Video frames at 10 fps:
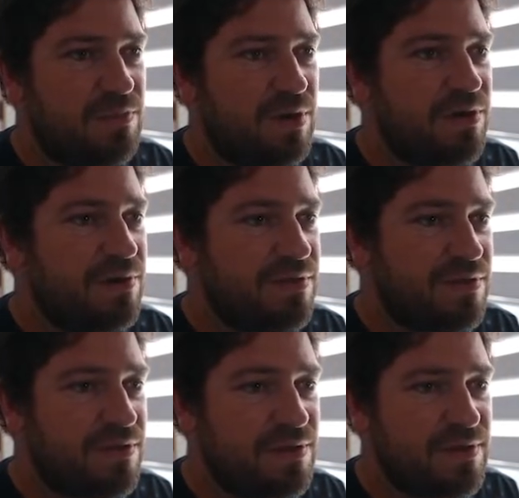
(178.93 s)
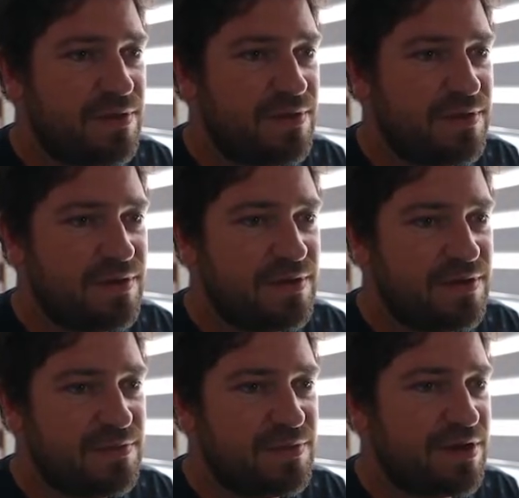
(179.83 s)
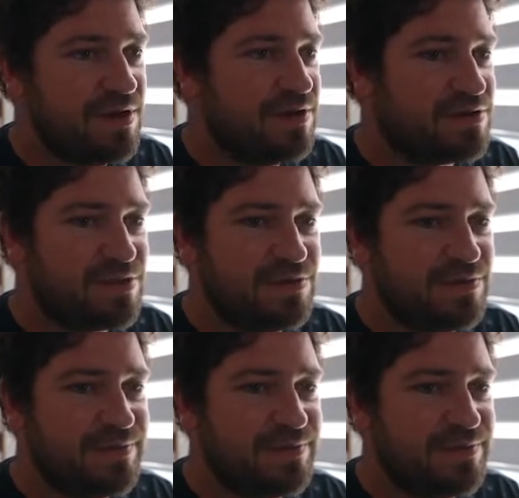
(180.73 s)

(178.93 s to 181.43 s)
path. But it looks cool.